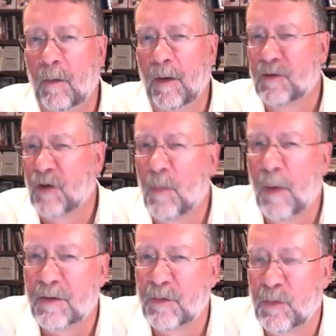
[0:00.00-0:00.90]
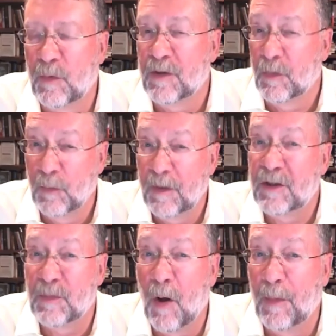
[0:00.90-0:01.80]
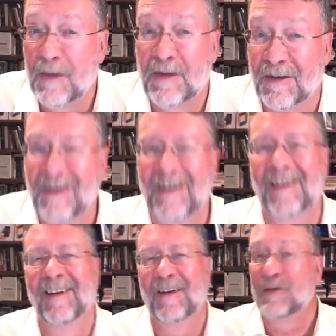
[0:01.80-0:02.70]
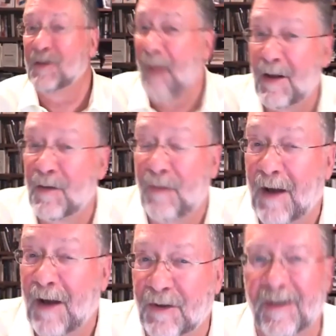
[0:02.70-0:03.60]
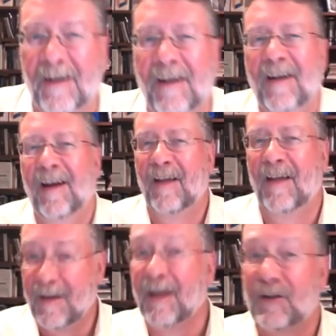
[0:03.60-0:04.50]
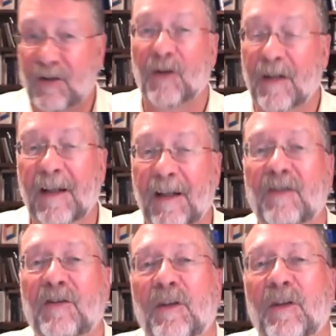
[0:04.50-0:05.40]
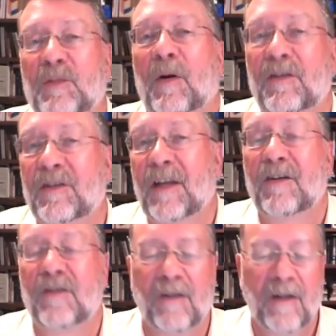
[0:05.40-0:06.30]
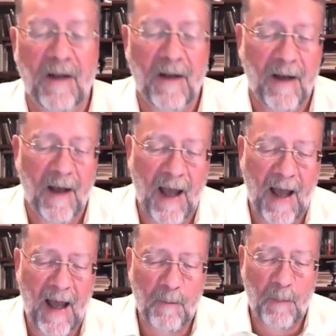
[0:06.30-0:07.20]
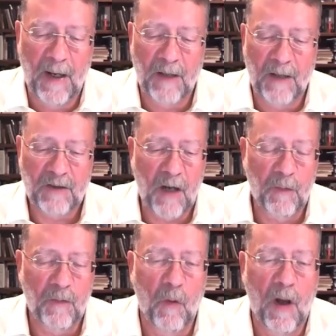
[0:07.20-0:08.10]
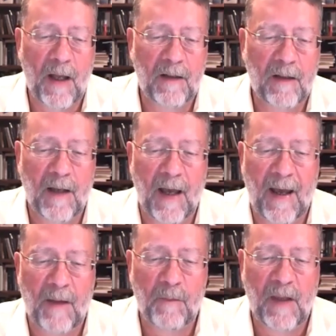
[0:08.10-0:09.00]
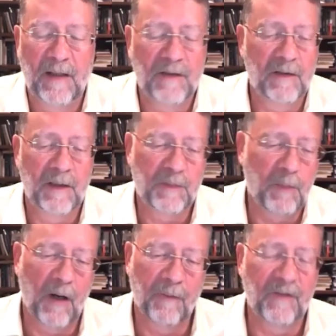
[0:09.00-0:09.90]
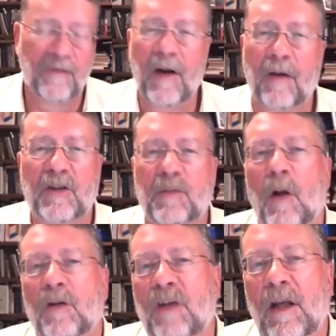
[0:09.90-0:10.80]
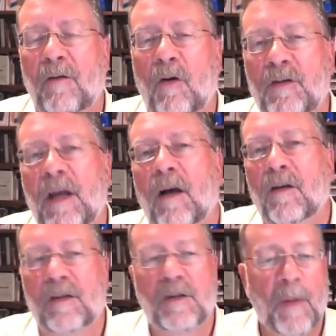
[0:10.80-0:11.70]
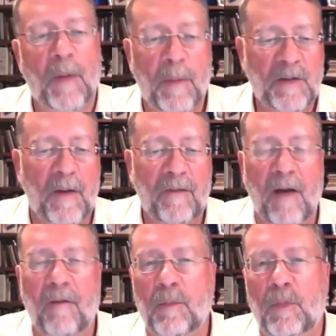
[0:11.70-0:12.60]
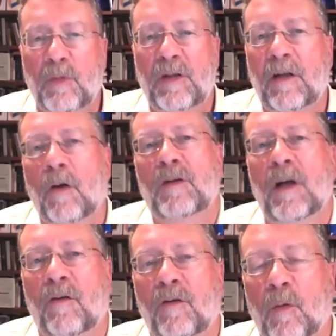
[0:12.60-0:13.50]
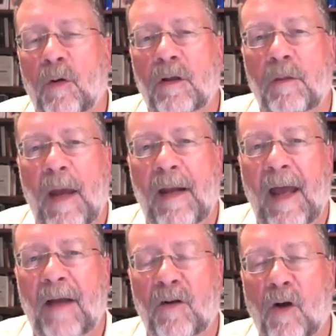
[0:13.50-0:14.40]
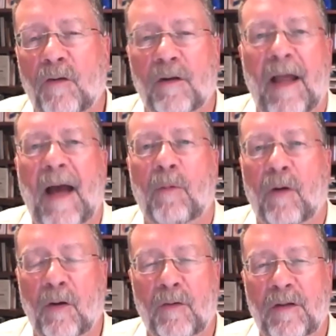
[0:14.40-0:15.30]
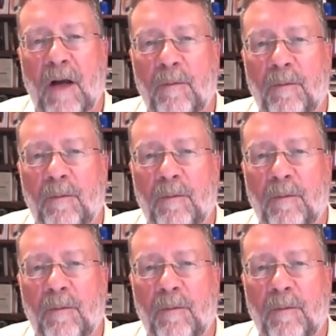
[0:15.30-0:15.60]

Starbucks was once a really small business. It was a manufacturer, and then they turned it into an experienced stager. But I'll start with one that is part of a very small chain of hotels. It's my favorite boutique hotel in the world in Manhattan called the Library Hotel.